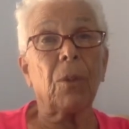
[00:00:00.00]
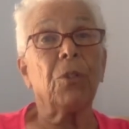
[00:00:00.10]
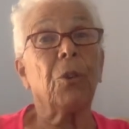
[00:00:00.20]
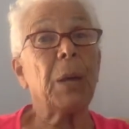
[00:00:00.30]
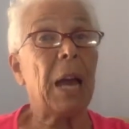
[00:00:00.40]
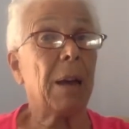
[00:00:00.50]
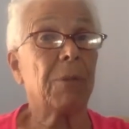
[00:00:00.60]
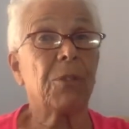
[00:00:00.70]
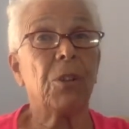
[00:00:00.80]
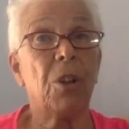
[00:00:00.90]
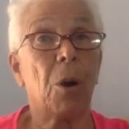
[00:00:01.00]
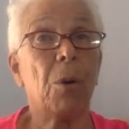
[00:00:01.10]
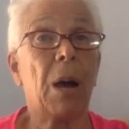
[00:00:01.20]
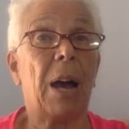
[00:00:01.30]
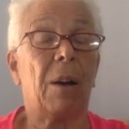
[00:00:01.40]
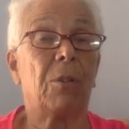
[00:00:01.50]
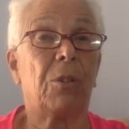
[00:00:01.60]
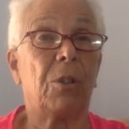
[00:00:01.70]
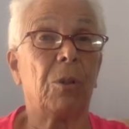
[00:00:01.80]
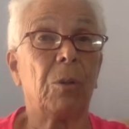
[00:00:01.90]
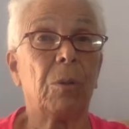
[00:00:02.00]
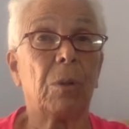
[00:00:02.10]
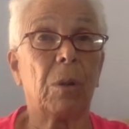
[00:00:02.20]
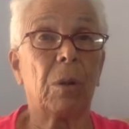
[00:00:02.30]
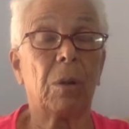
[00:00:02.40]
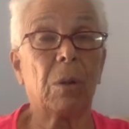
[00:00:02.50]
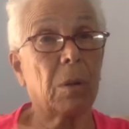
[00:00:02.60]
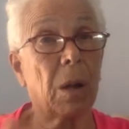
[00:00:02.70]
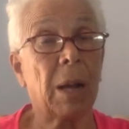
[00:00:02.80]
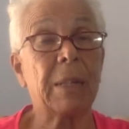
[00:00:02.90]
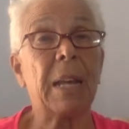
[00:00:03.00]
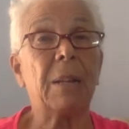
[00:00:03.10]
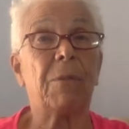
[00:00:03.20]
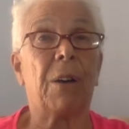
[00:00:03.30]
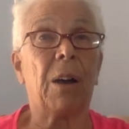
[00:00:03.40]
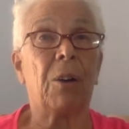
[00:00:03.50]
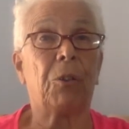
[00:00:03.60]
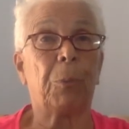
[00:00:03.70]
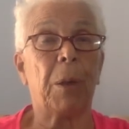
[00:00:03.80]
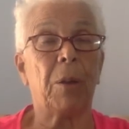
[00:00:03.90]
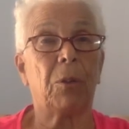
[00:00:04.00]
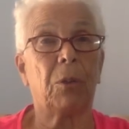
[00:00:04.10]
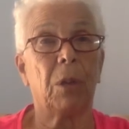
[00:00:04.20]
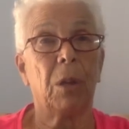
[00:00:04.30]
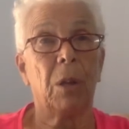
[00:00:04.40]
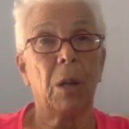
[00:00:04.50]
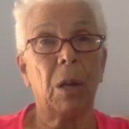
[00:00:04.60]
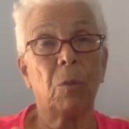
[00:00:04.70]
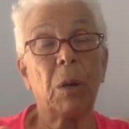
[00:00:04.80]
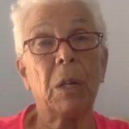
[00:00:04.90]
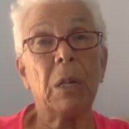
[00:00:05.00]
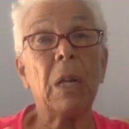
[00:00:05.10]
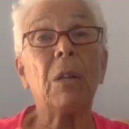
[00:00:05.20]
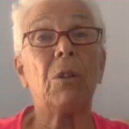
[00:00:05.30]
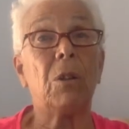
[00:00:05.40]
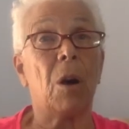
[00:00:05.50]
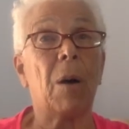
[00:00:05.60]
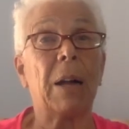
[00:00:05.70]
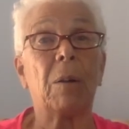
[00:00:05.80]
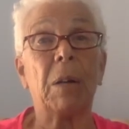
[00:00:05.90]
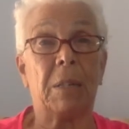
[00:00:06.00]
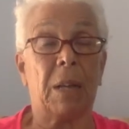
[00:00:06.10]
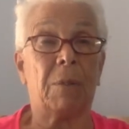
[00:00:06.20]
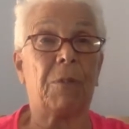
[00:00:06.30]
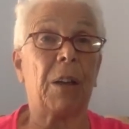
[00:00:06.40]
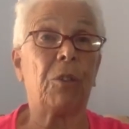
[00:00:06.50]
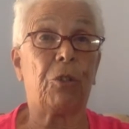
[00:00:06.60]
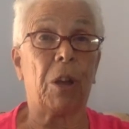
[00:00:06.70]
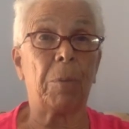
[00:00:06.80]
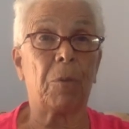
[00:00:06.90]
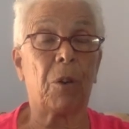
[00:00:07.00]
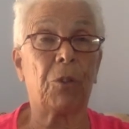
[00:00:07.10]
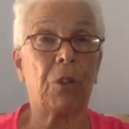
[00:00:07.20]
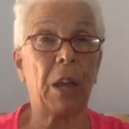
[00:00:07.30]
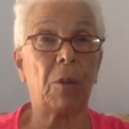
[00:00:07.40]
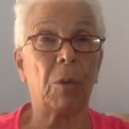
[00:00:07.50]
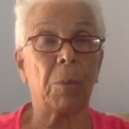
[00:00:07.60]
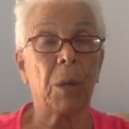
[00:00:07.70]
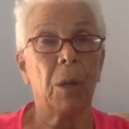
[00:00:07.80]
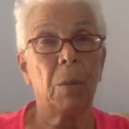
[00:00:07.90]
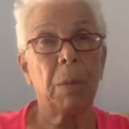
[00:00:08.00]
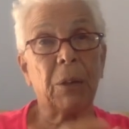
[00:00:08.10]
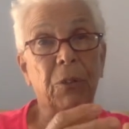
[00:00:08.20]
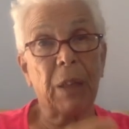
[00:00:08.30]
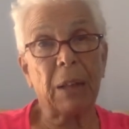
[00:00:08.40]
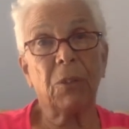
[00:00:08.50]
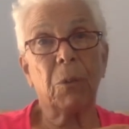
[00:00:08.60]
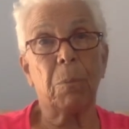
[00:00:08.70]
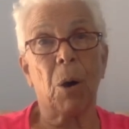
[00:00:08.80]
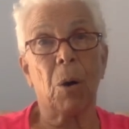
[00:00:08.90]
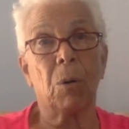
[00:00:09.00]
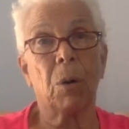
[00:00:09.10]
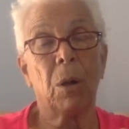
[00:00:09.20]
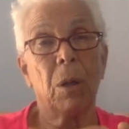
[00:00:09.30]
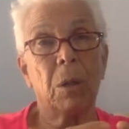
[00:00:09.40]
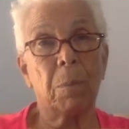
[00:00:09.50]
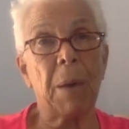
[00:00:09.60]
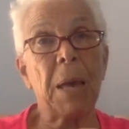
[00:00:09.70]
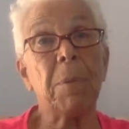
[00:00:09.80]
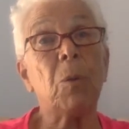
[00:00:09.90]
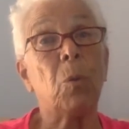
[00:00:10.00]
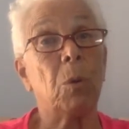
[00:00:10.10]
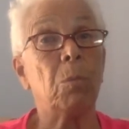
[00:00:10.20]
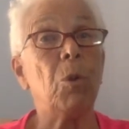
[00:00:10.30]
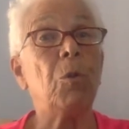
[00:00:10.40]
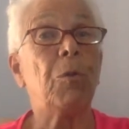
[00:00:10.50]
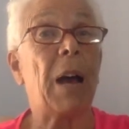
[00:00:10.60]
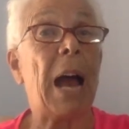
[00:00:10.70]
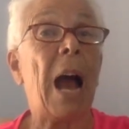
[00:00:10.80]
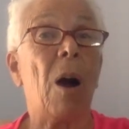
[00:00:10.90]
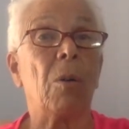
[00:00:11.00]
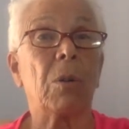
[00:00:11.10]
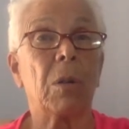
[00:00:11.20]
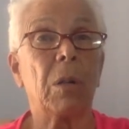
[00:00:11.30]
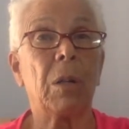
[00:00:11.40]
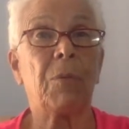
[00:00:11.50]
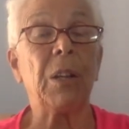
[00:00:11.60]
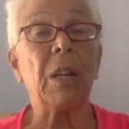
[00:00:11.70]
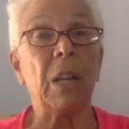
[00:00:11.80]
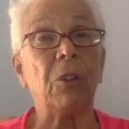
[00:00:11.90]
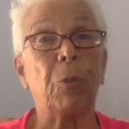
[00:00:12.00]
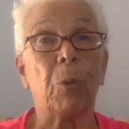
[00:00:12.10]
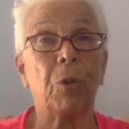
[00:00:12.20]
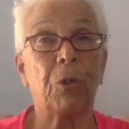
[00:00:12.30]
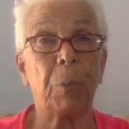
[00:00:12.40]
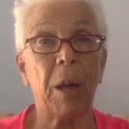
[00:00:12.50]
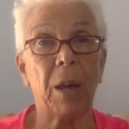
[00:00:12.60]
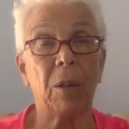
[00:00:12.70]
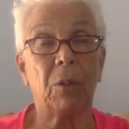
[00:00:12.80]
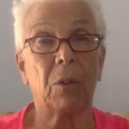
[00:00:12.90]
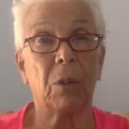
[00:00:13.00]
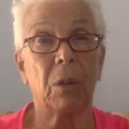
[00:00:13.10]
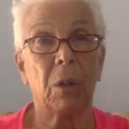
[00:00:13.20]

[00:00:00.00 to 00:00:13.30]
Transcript: So we have to know how to identify our space. And we need to know how to identify the shape of our sacrum, because that's the bone the baby will move out if it needs more space.